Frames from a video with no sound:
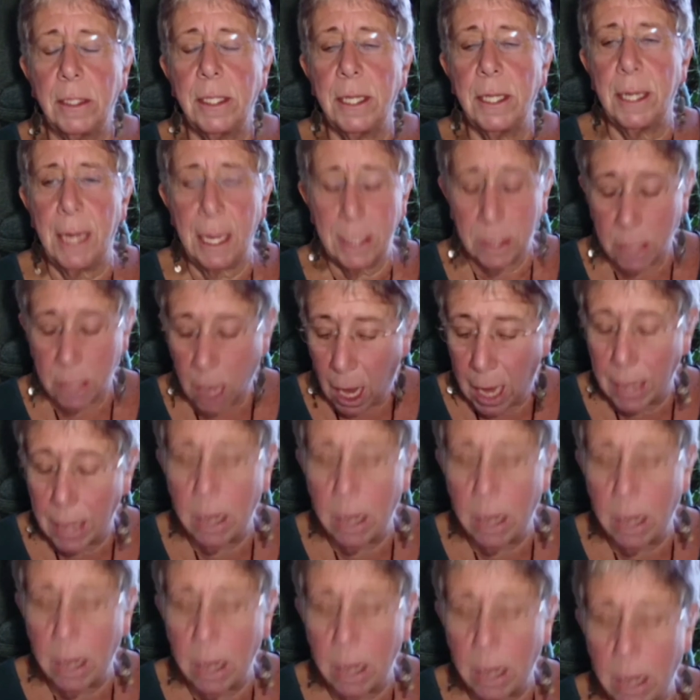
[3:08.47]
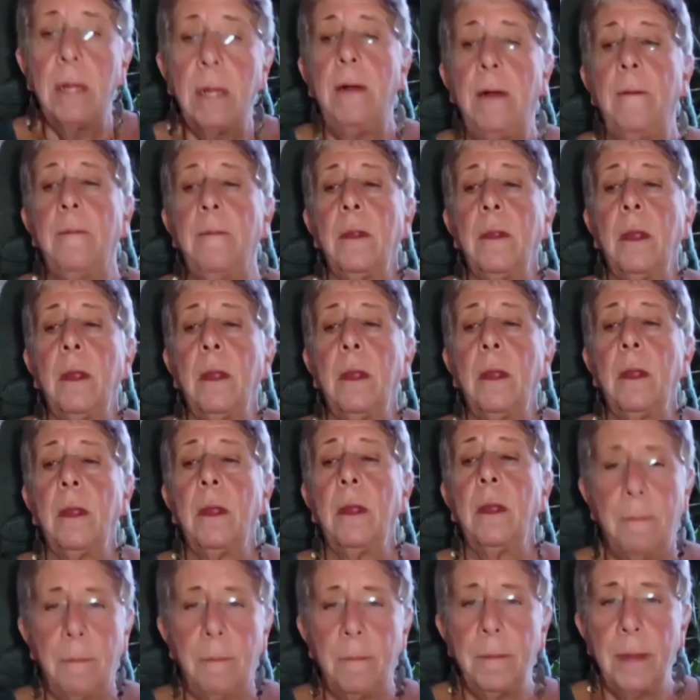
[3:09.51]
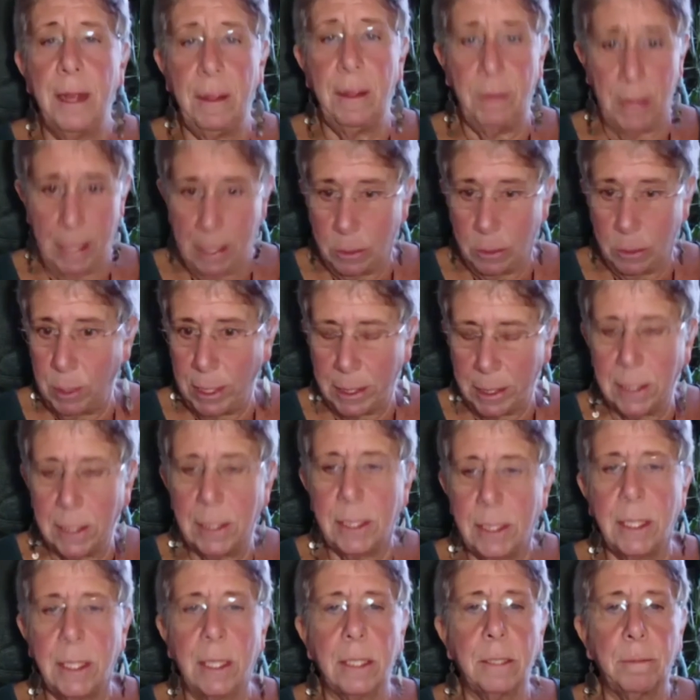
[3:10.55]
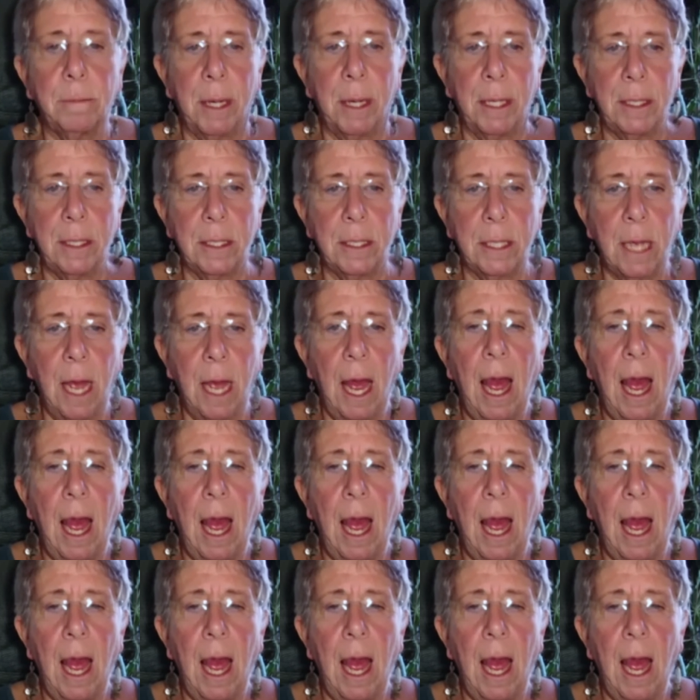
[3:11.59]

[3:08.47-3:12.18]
It has gone up in these recent 6 months.